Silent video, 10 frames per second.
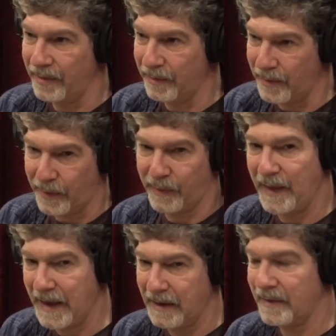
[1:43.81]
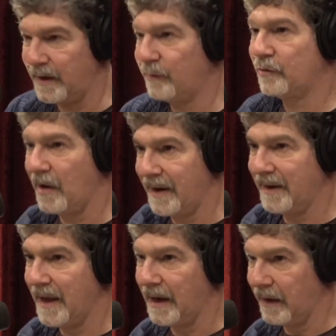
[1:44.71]
the thing that is trying to
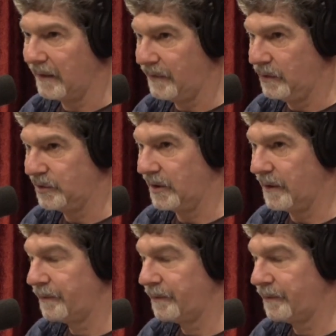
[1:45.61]
get into the future,